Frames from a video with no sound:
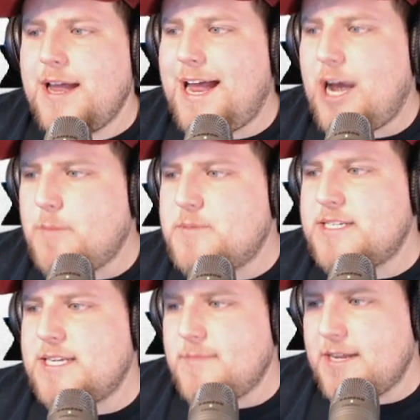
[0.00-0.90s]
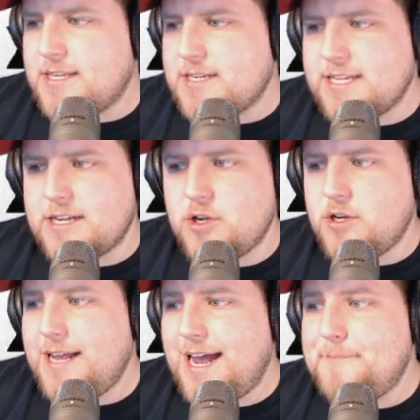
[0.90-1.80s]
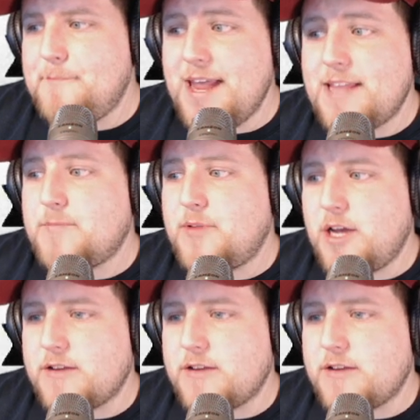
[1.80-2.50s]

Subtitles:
helps a team like this that could make the playoffs